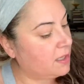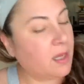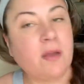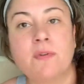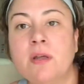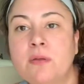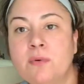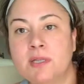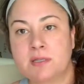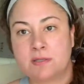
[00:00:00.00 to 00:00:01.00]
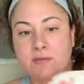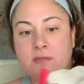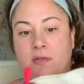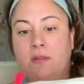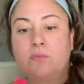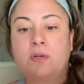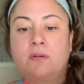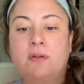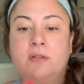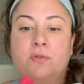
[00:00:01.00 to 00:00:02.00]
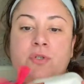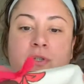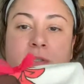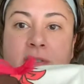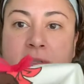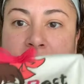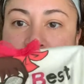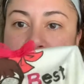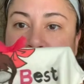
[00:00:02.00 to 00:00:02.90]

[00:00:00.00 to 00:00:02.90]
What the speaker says: I have another one this is another one of her little shirts that says